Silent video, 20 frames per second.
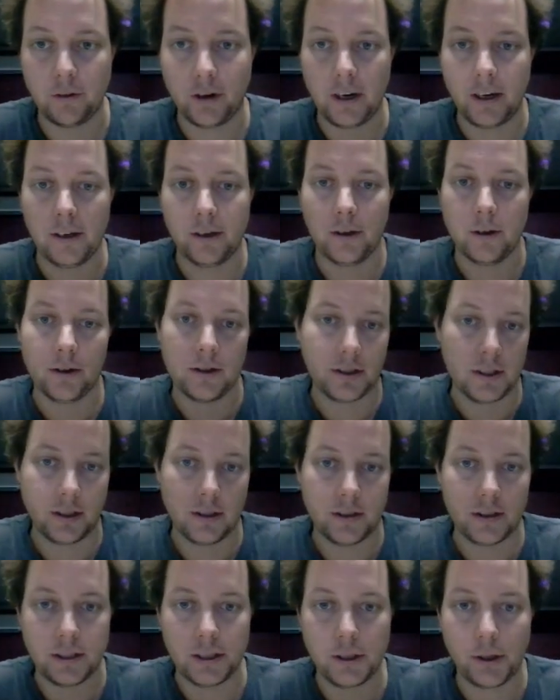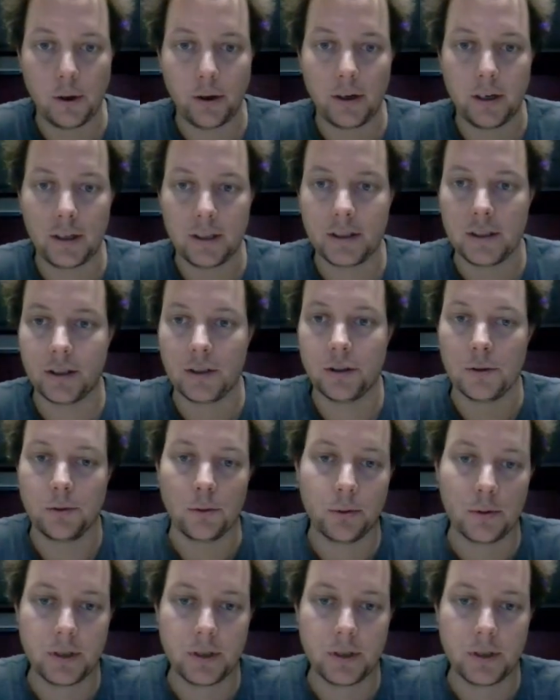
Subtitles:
radios and decoding digital